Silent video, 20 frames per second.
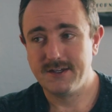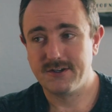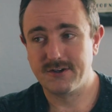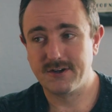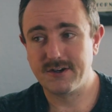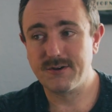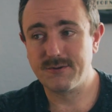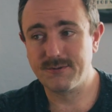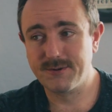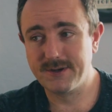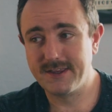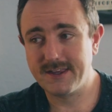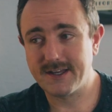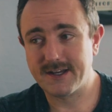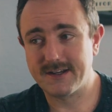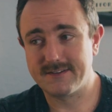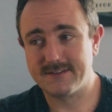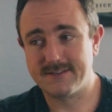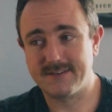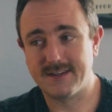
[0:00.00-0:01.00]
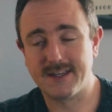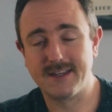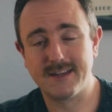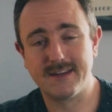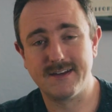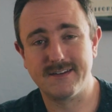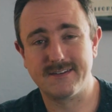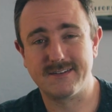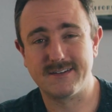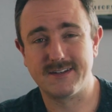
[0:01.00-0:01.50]
you're gonna realize that
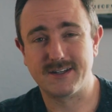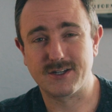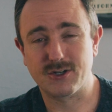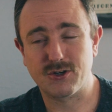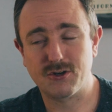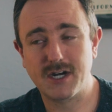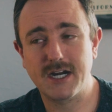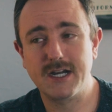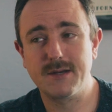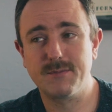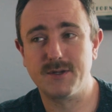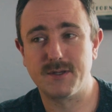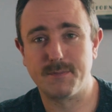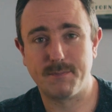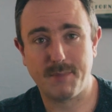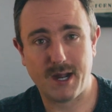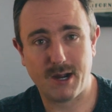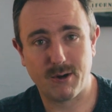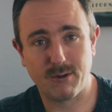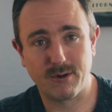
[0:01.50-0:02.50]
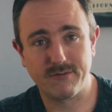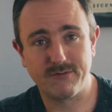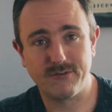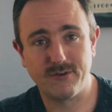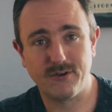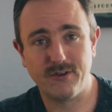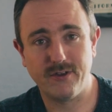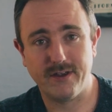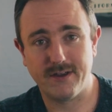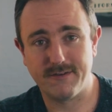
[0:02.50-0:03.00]
it is an incredibly
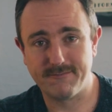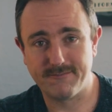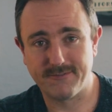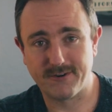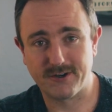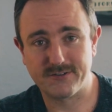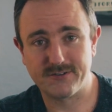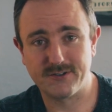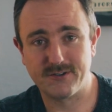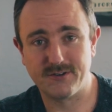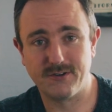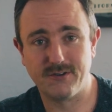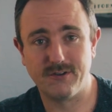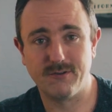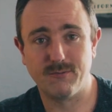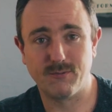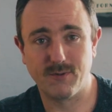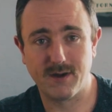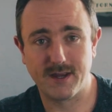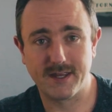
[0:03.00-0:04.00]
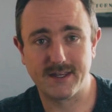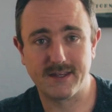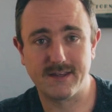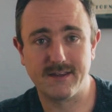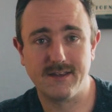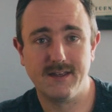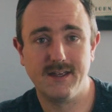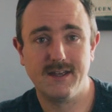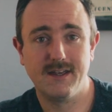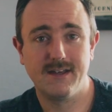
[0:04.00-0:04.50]
powerful and versatile way